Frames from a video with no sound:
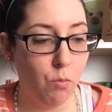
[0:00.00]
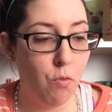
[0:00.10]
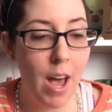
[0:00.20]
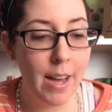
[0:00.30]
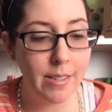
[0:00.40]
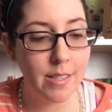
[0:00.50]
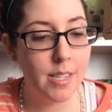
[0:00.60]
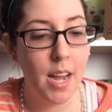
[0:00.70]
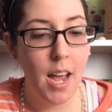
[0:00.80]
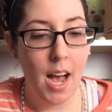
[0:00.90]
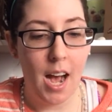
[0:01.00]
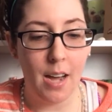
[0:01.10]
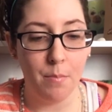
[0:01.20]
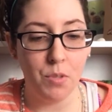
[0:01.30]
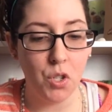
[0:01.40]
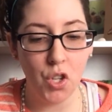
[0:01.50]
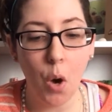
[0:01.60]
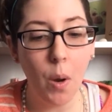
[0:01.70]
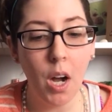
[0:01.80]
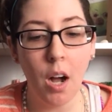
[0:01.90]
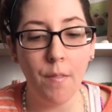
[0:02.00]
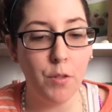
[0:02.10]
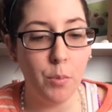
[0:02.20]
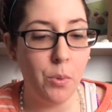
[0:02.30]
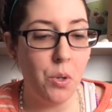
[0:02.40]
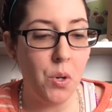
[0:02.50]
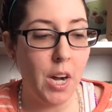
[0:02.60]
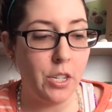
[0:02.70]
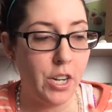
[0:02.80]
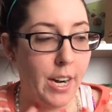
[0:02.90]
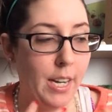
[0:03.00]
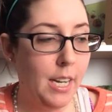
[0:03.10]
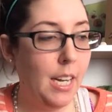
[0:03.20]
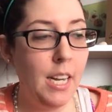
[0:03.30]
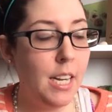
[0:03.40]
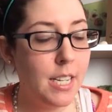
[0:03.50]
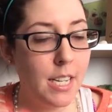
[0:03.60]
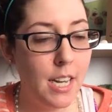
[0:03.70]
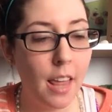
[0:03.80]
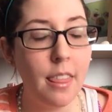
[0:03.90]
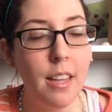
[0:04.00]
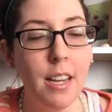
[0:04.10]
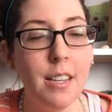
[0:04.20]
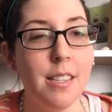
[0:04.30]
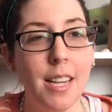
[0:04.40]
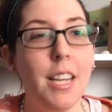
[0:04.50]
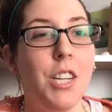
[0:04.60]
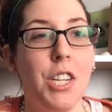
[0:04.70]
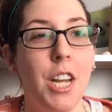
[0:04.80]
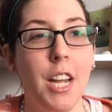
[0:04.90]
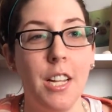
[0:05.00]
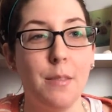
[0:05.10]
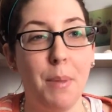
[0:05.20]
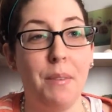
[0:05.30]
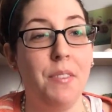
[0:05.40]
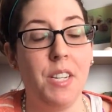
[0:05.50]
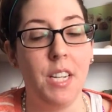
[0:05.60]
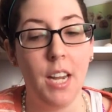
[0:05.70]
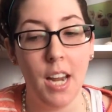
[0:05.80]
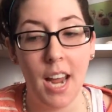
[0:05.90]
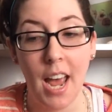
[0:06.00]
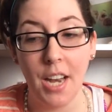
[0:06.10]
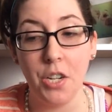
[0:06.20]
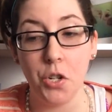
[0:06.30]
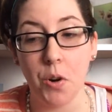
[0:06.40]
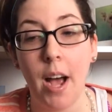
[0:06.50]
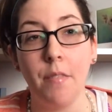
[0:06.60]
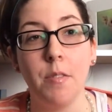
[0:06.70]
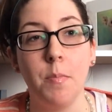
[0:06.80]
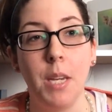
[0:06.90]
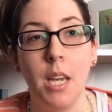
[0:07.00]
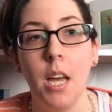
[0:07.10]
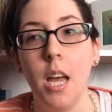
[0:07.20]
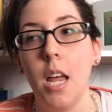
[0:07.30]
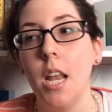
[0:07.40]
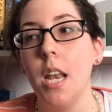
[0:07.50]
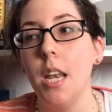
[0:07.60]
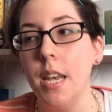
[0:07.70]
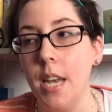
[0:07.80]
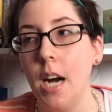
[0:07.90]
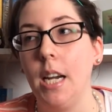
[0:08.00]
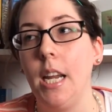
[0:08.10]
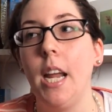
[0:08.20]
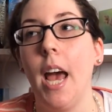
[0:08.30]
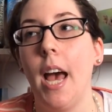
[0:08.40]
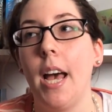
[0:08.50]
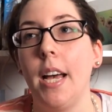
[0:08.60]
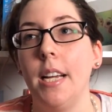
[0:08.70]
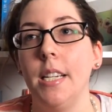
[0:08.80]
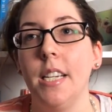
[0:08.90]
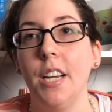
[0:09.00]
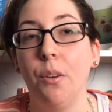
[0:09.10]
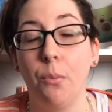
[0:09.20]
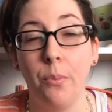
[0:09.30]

rest. I'm so uncomfortable. I try to eat. Nothing satiates my fatigue, and it drives me nutty, and it